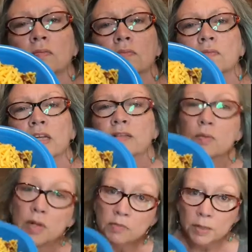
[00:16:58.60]
Now
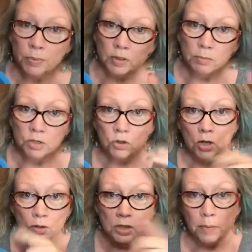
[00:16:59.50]
sometimes I put the mustard on
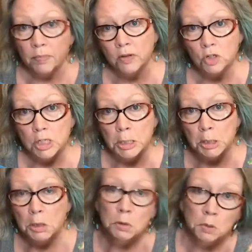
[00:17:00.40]
top of the cheese.
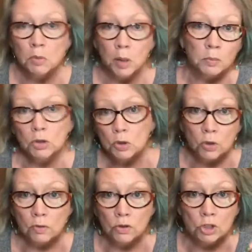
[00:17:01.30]
Sometimes it's under
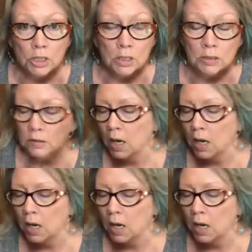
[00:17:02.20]
the cheese.